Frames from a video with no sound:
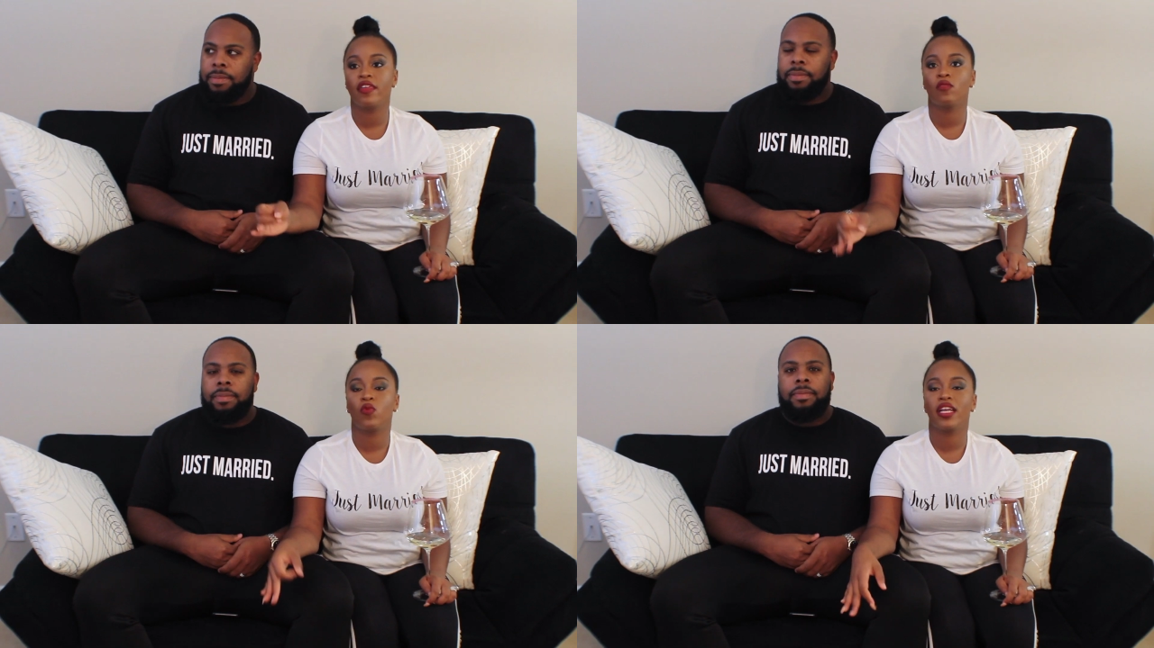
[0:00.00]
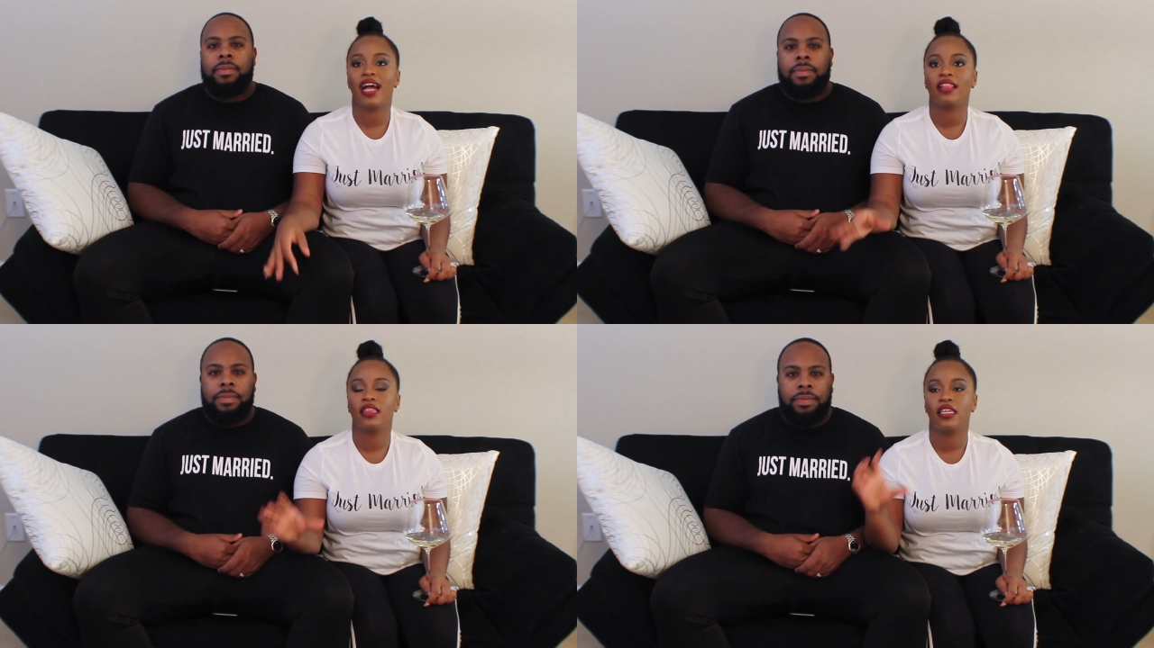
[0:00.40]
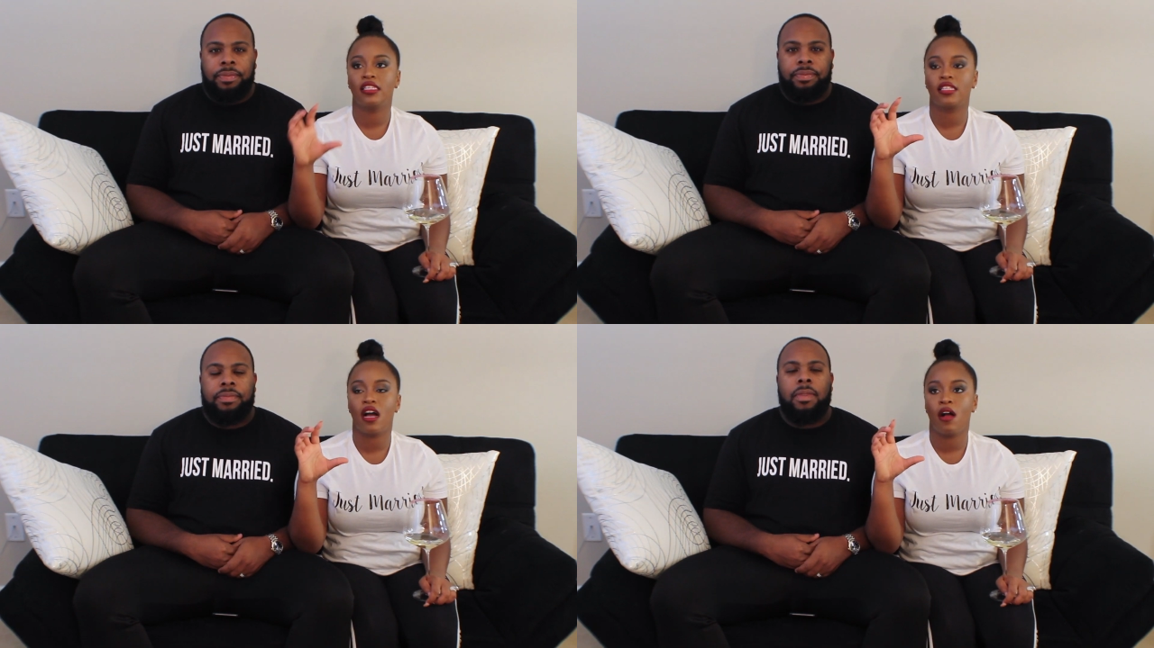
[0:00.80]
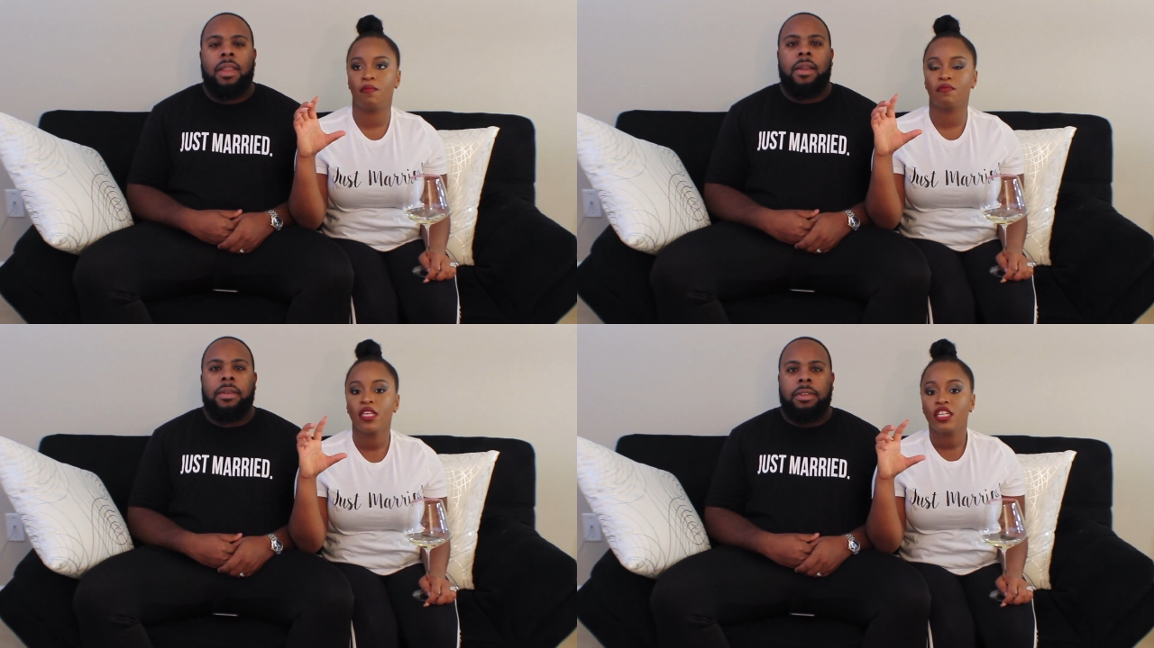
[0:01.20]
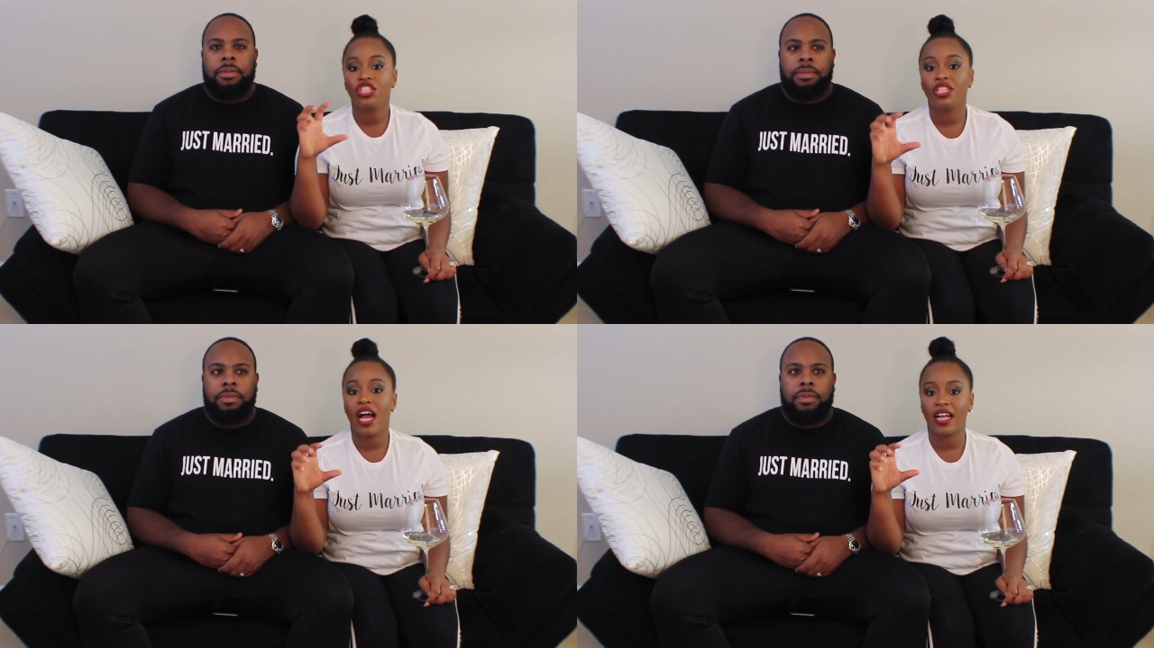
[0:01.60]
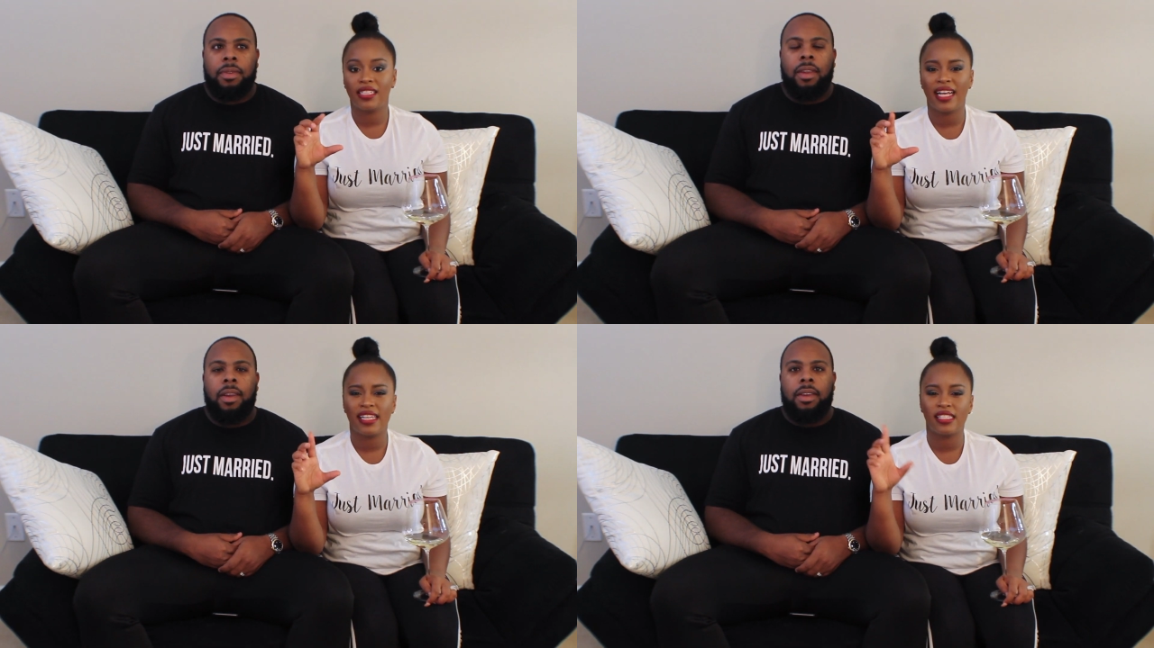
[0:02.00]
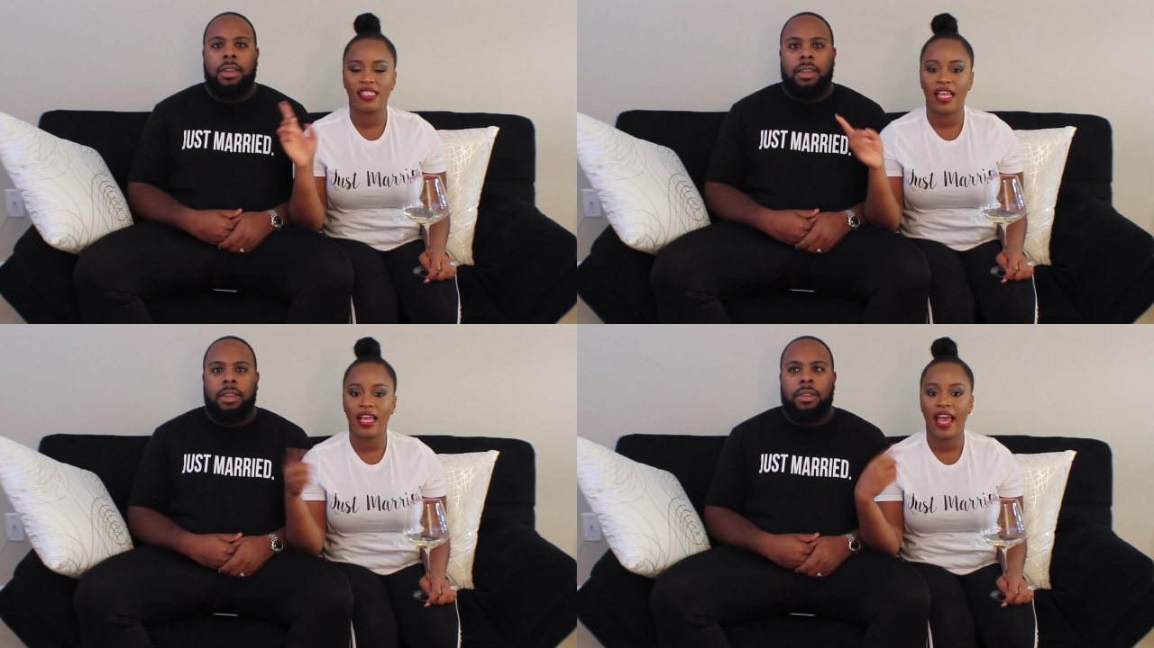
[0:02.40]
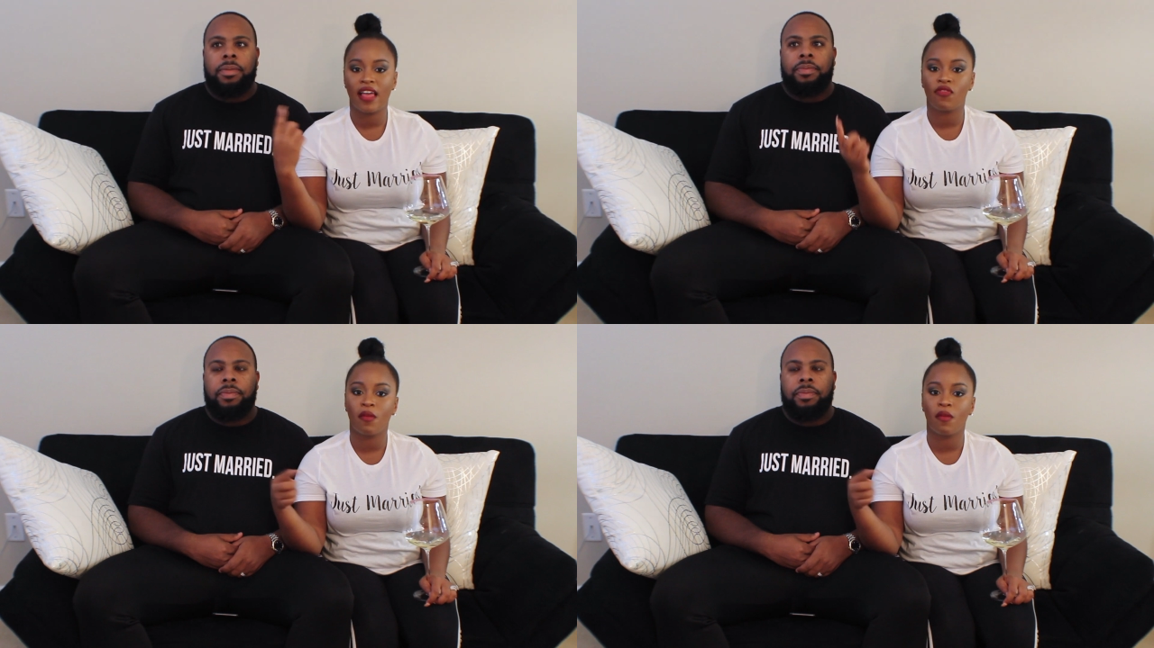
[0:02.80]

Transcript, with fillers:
Speaker 1: and then we got these um, shot glasses that had